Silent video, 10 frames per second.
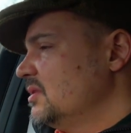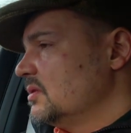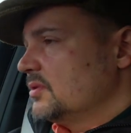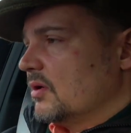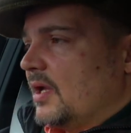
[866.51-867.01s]

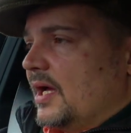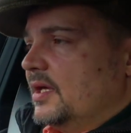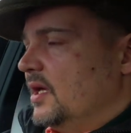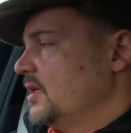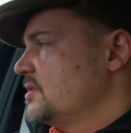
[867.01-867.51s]
oh, I don't
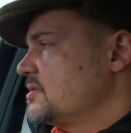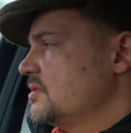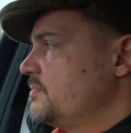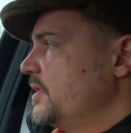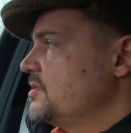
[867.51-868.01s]
like it.
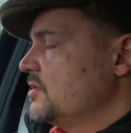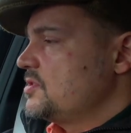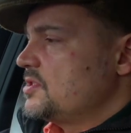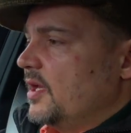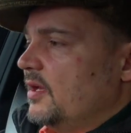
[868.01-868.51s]
It's, it's a bit too
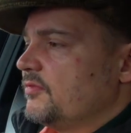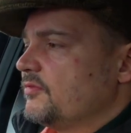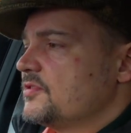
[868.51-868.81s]
stiff.